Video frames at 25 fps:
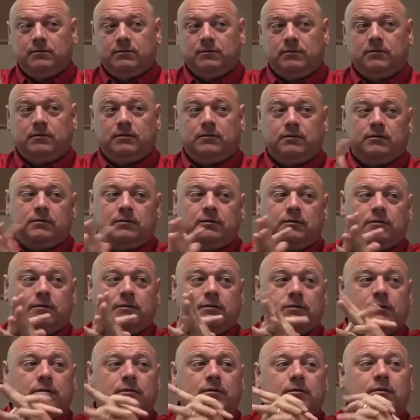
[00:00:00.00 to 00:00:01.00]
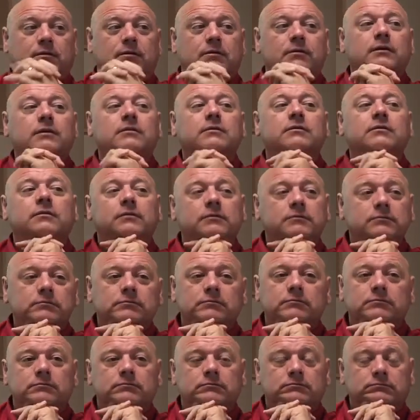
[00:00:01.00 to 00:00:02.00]

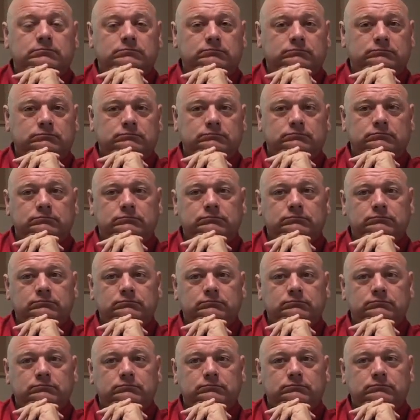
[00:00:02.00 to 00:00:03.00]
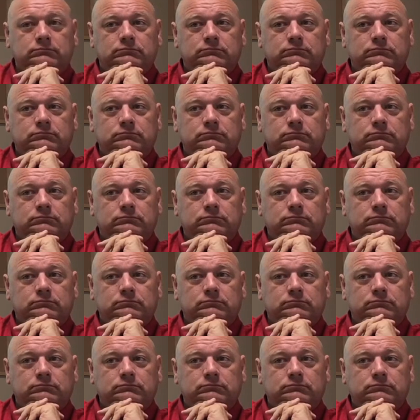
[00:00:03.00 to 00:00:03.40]
(no one is talking)